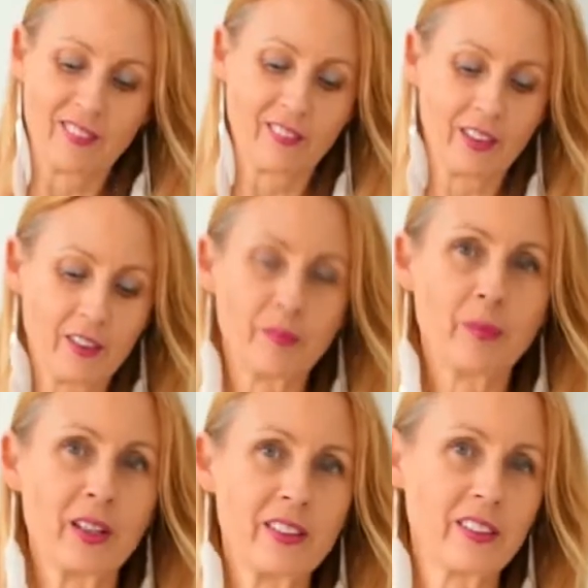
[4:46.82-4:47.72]
Well, I've
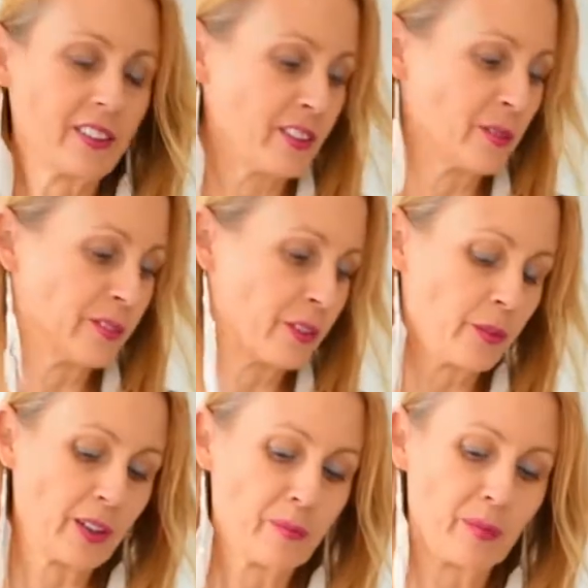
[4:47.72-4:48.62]
blended it for
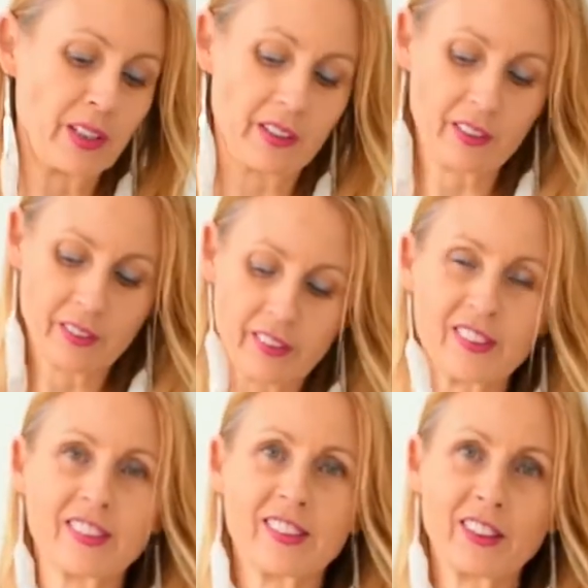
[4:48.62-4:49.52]
1 minute. It's
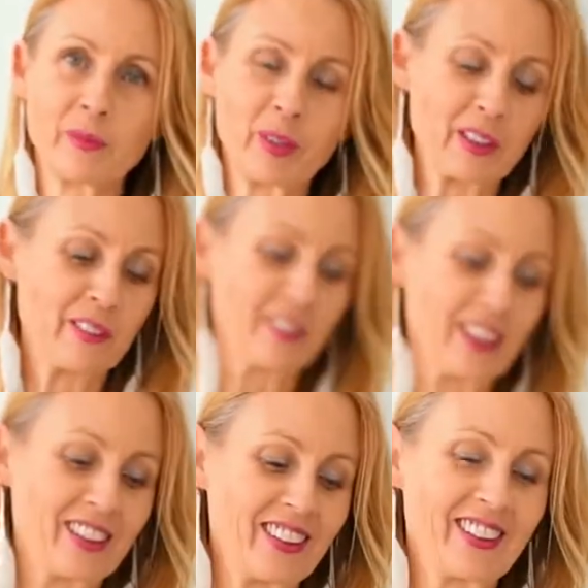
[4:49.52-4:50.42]
still a bit
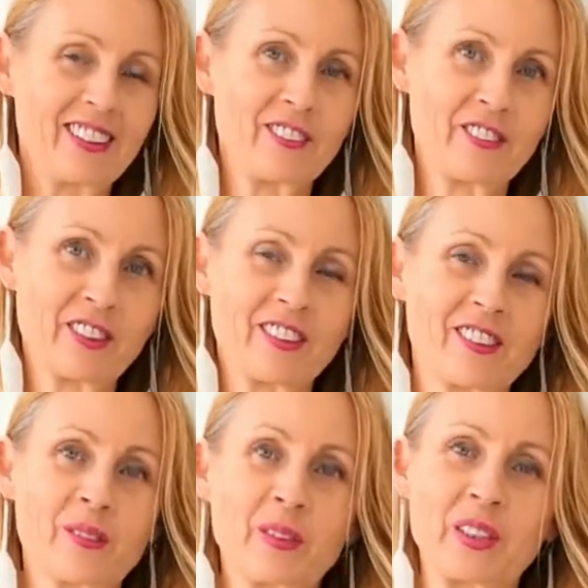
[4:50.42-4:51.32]
grainy and I
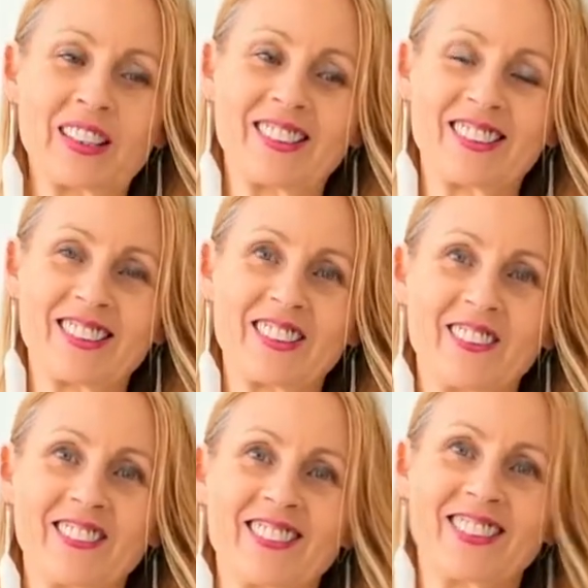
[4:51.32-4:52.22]
forgot to put
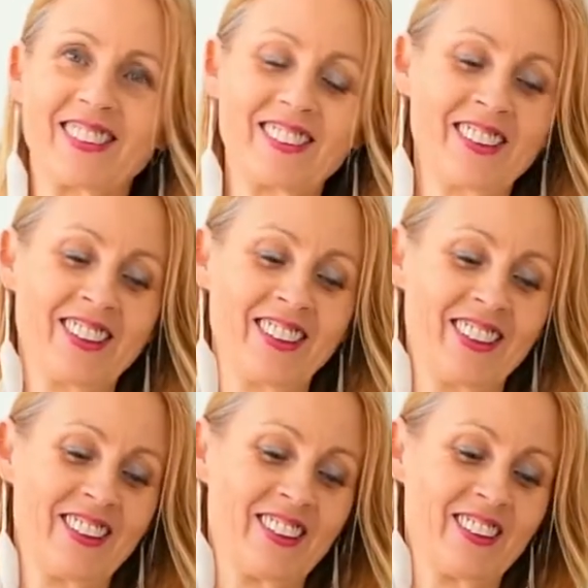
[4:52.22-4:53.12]
salt in.
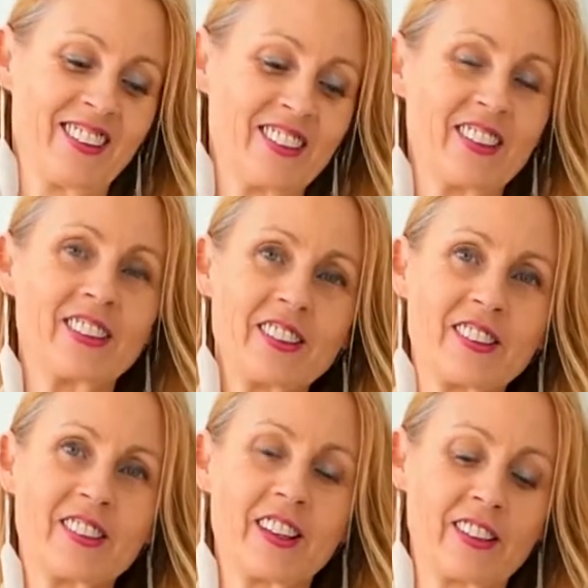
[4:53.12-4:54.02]
So you
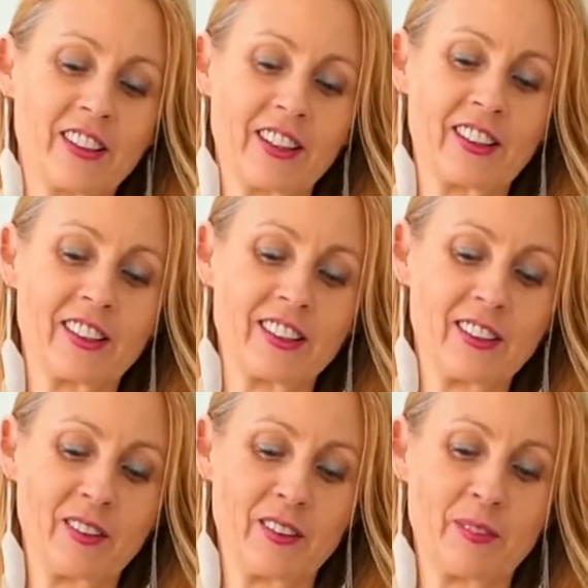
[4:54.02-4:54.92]
just add like a
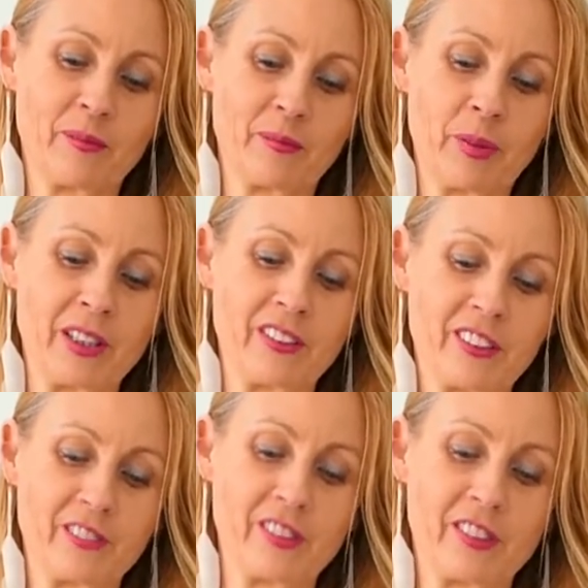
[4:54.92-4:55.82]
little pinch
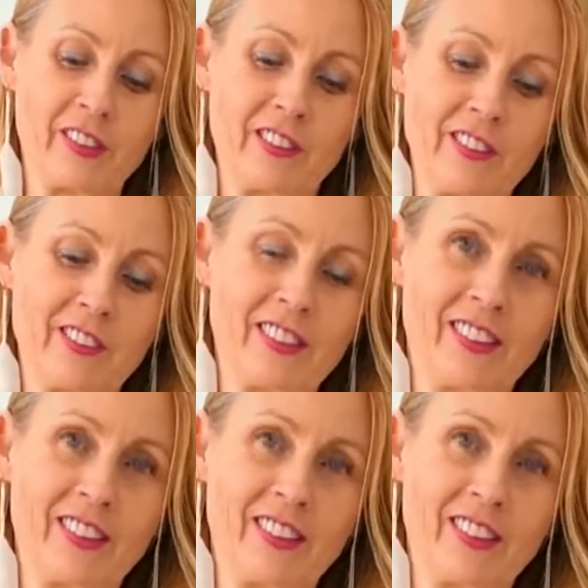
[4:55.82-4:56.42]
of salt,